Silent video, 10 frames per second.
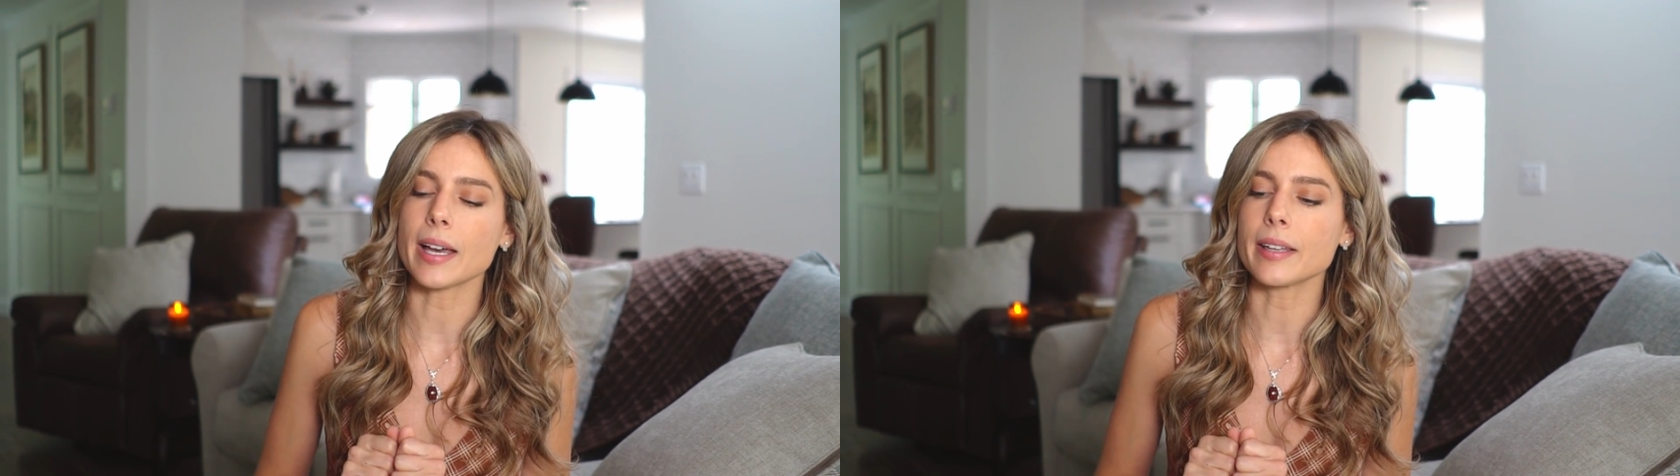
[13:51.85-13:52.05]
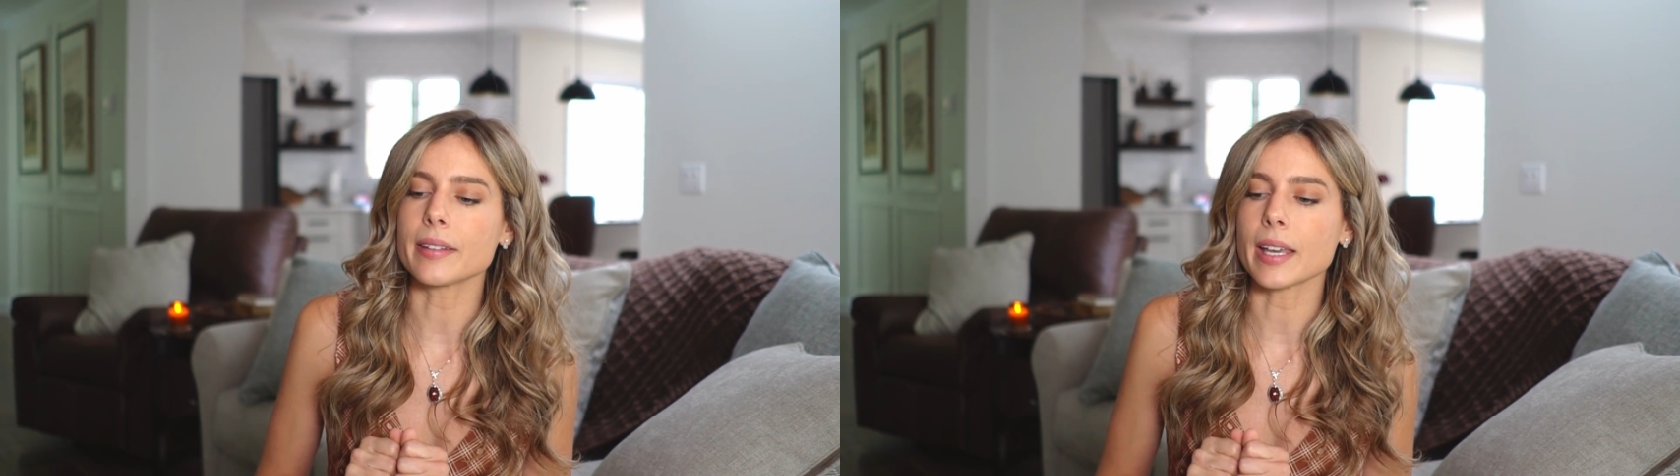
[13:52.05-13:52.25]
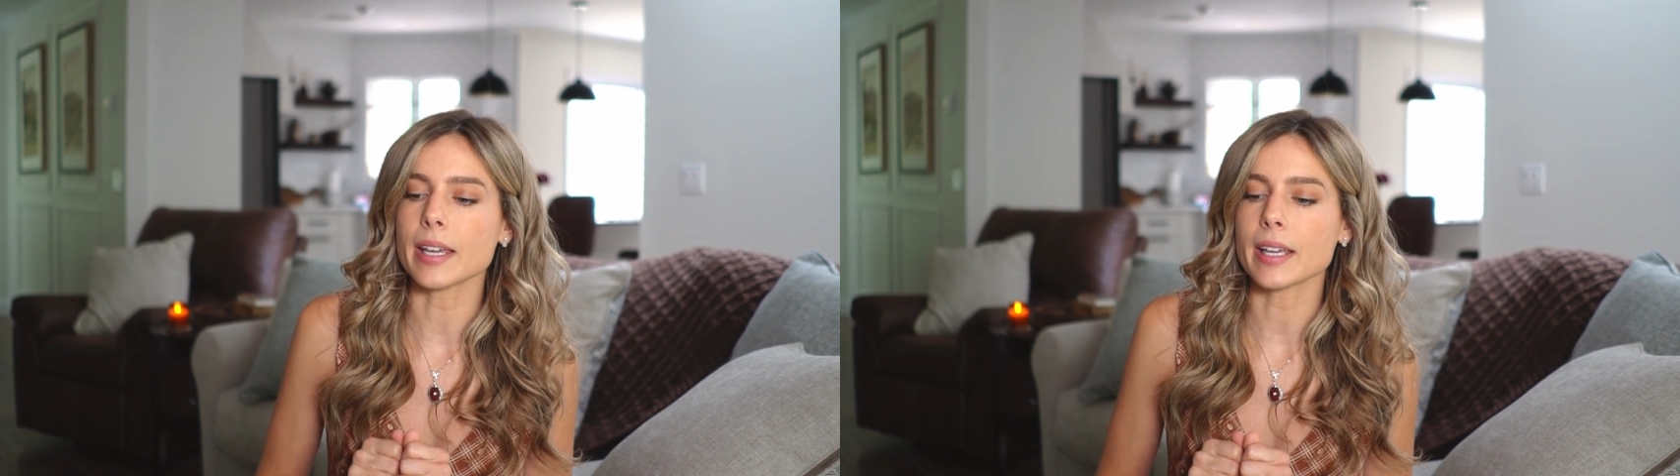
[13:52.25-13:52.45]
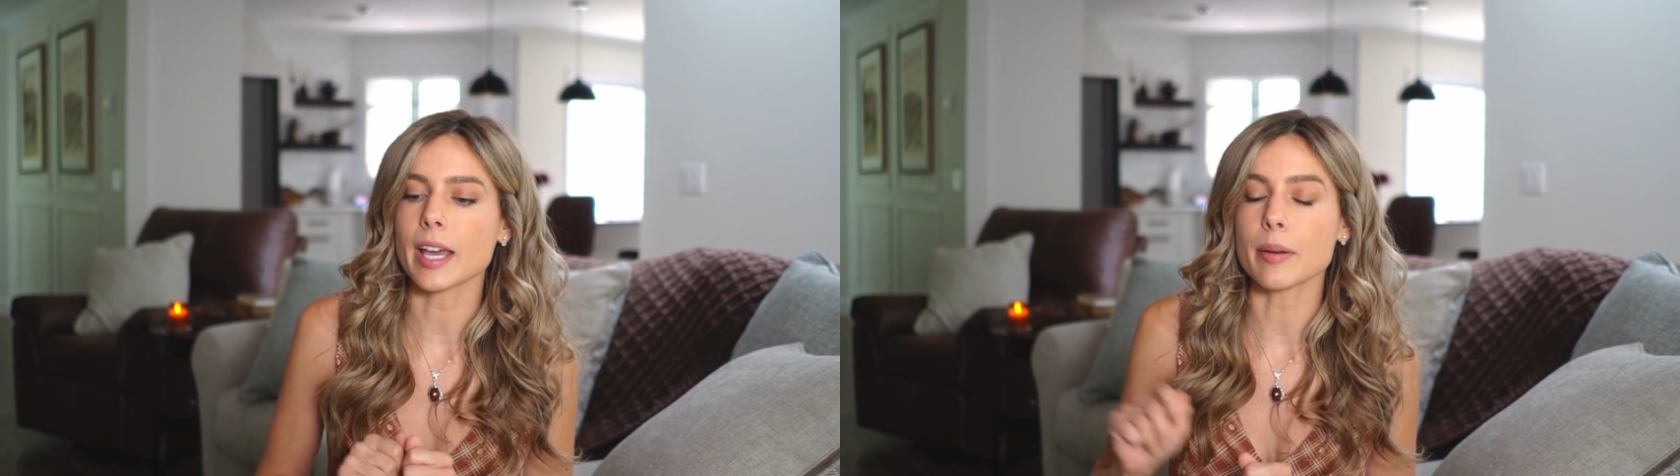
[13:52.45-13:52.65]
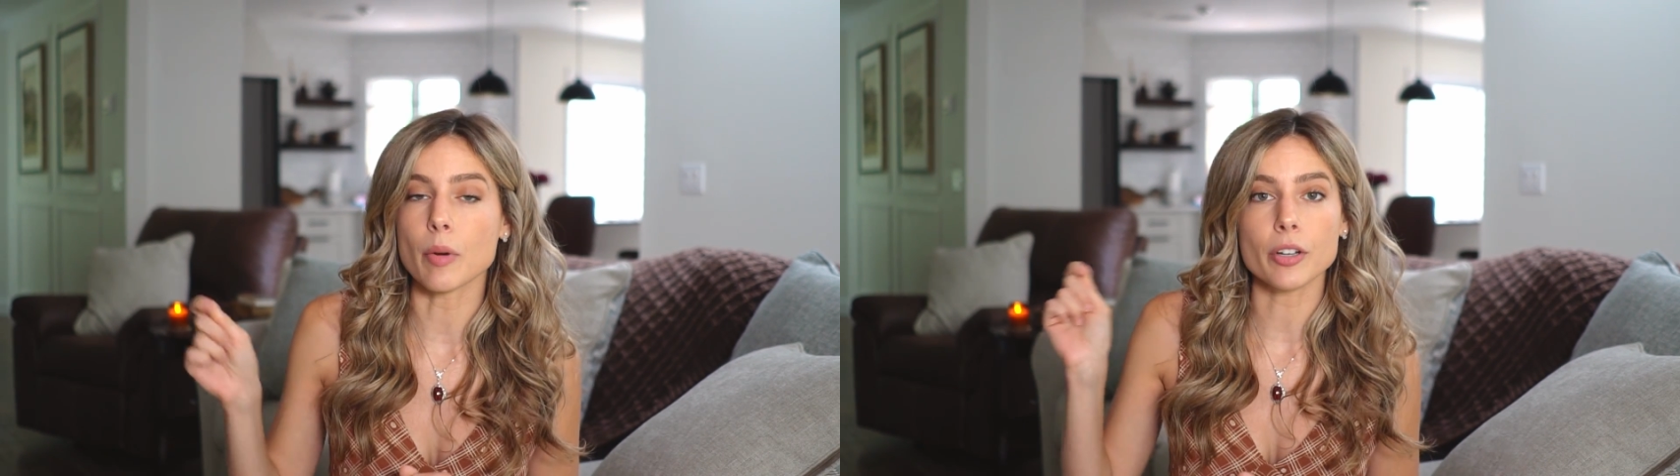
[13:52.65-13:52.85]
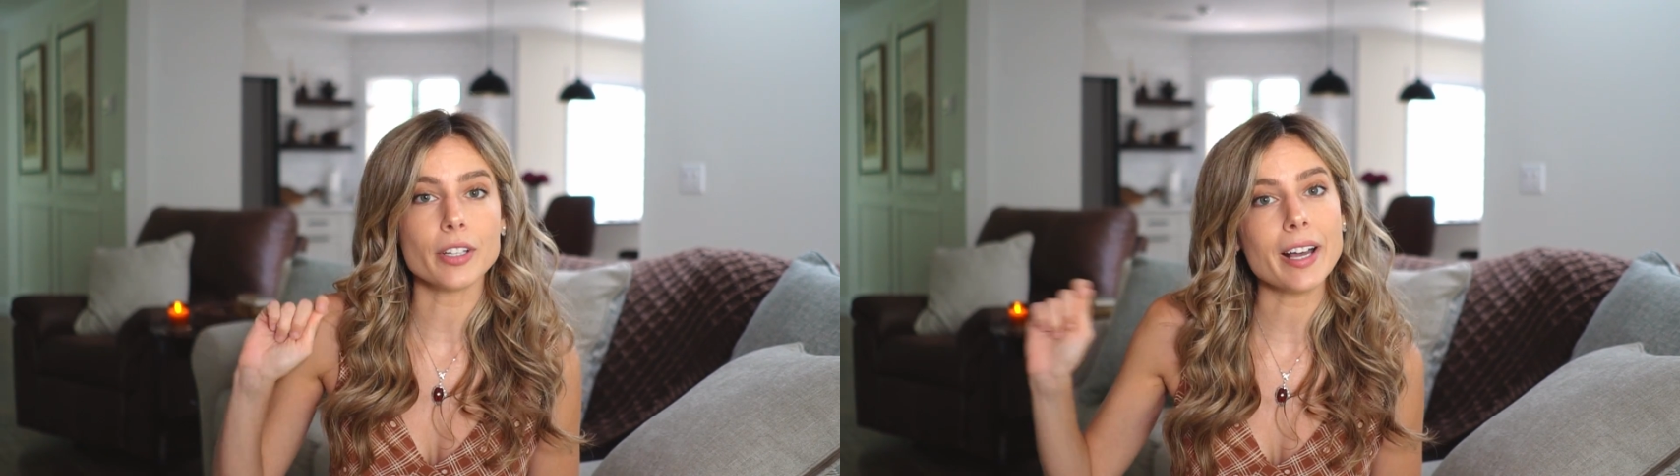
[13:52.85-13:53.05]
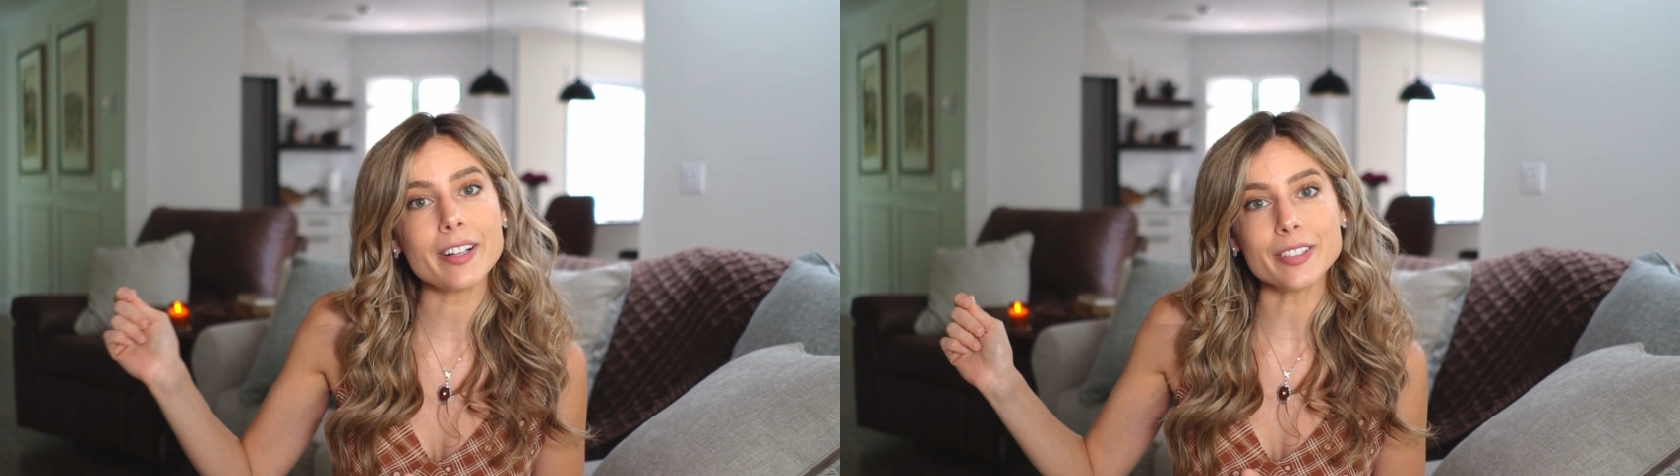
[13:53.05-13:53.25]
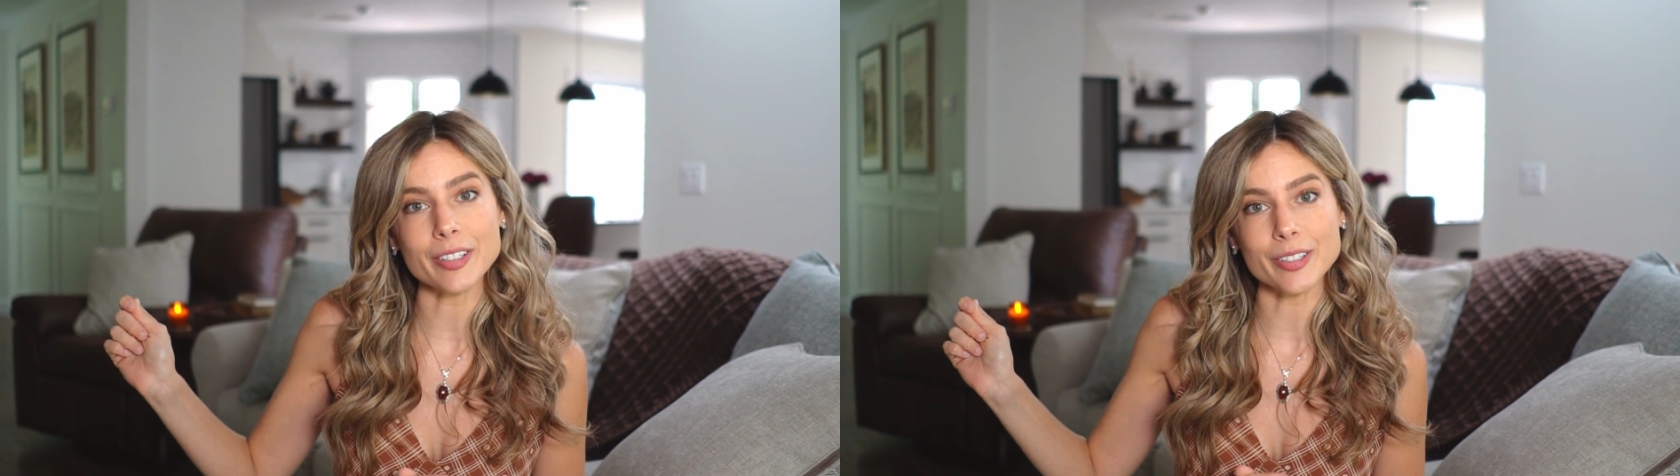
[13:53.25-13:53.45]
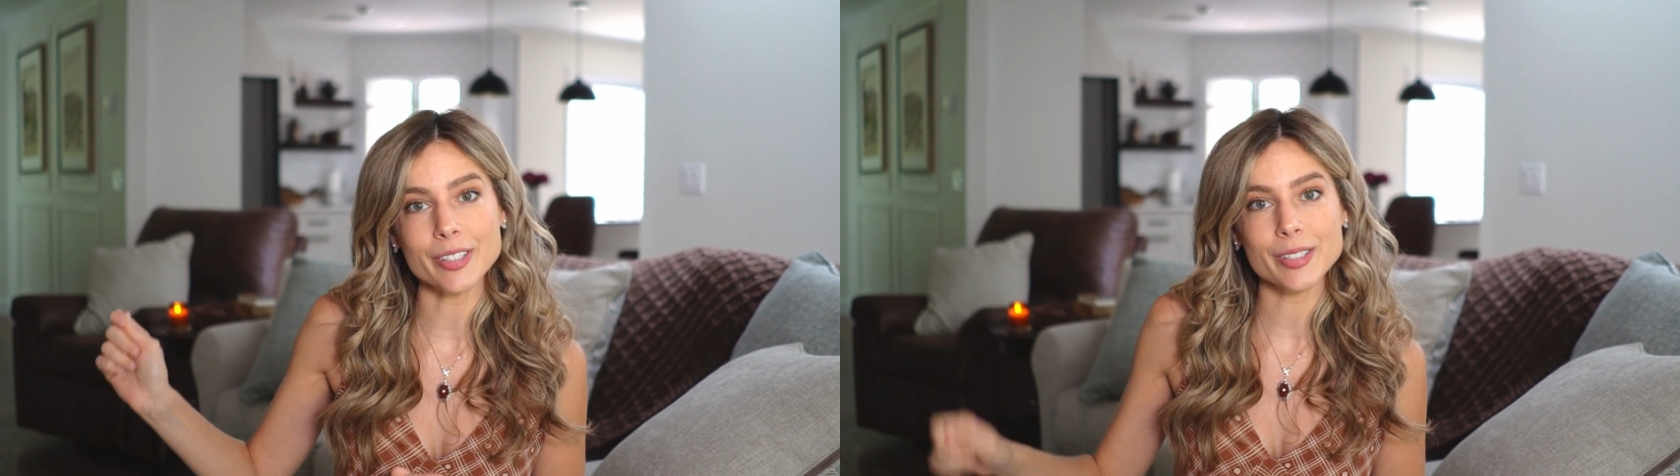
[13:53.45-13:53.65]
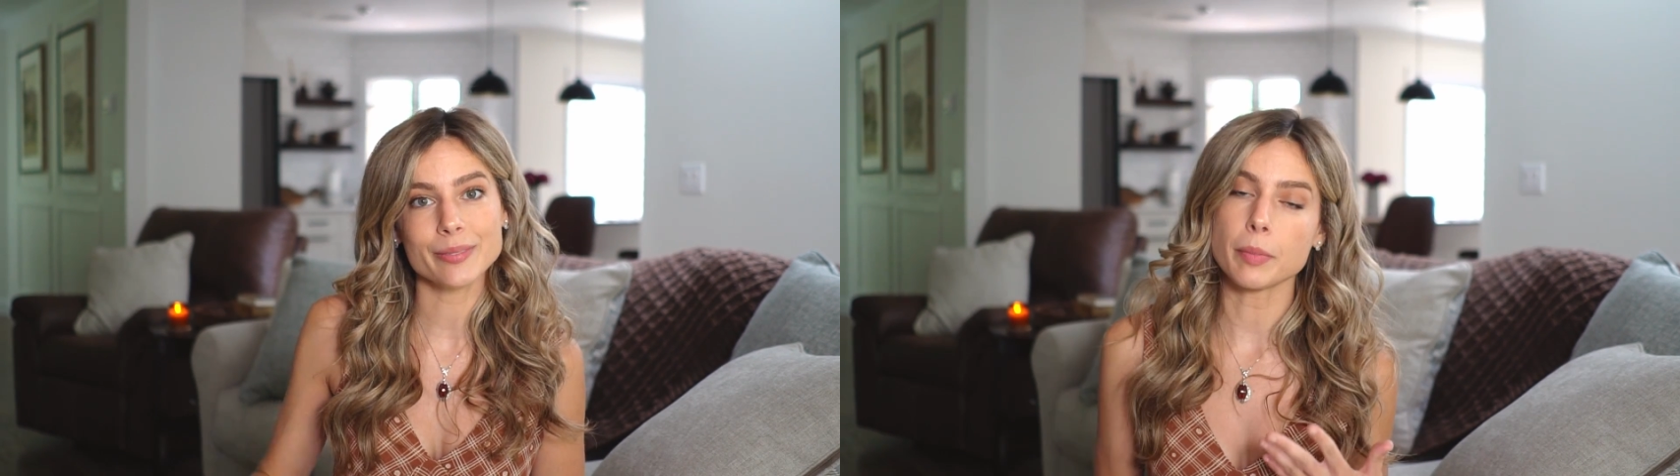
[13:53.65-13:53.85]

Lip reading: and they can mark their calendars.